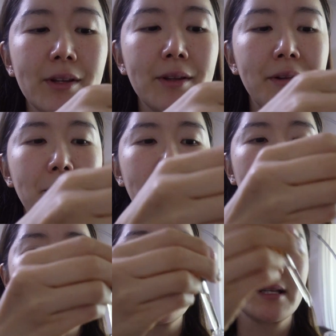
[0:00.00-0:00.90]
a little bit
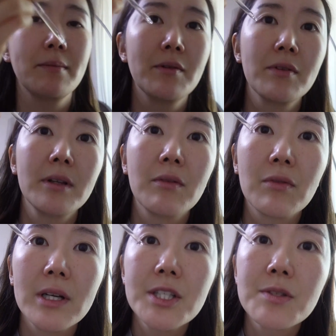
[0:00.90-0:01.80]
like it's gonna be really
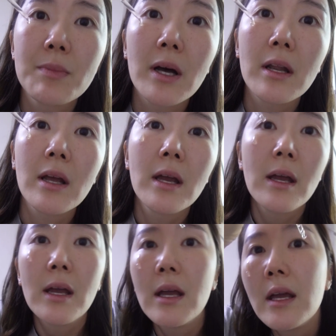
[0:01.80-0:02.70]
rich, but
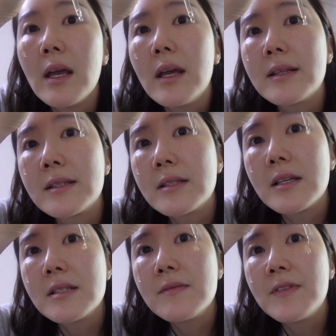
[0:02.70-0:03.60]
it
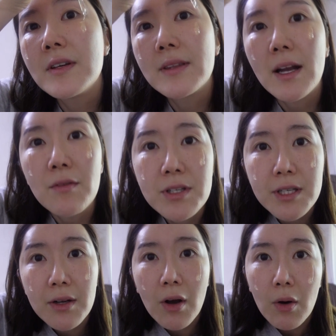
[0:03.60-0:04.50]
doesn't feel that
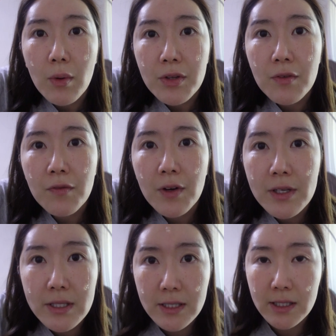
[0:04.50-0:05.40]
rich at all. When you
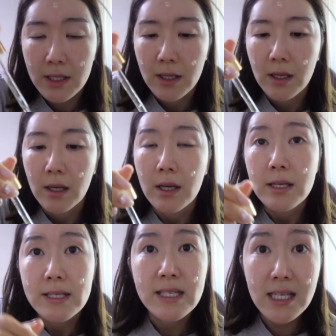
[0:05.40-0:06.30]
first
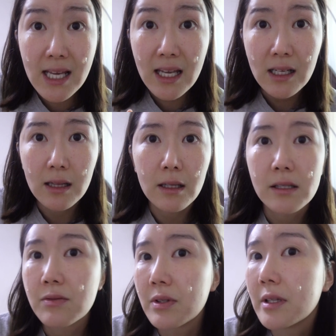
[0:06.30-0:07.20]
see it, it
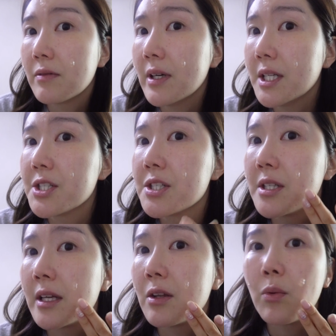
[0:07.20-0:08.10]
looks really rich,
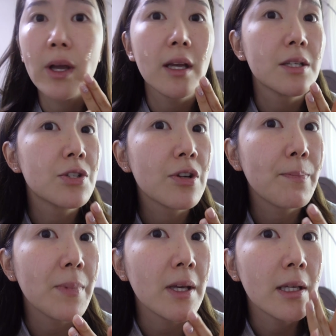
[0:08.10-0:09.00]
like the way it's
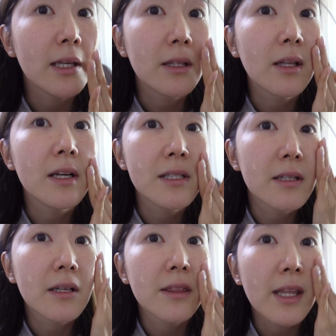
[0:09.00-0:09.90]
dripping, it does
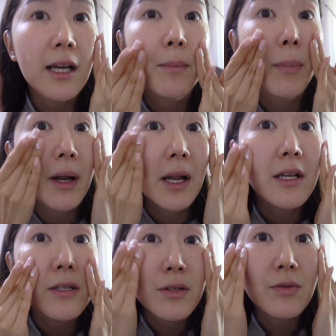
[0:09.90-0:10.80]
look thick, but
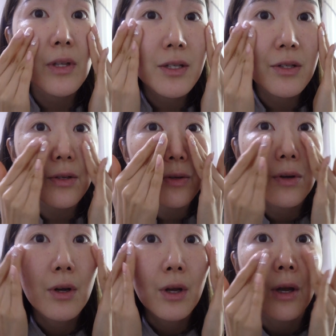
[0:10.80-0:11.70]
as soon as you
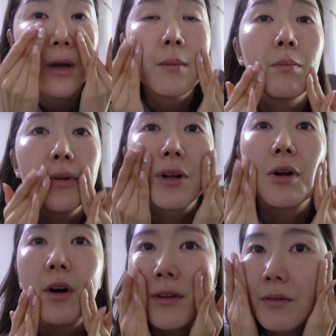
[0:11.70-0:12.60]
put it
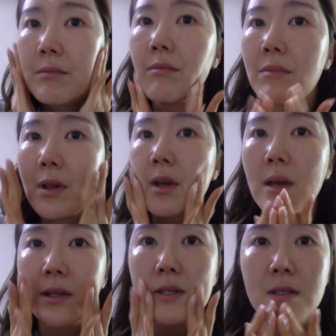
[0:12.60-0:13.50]
on, it
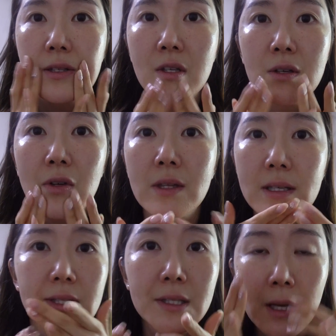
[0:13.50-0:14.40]
gets to
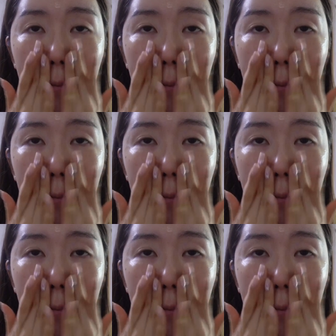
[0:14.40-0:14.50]
this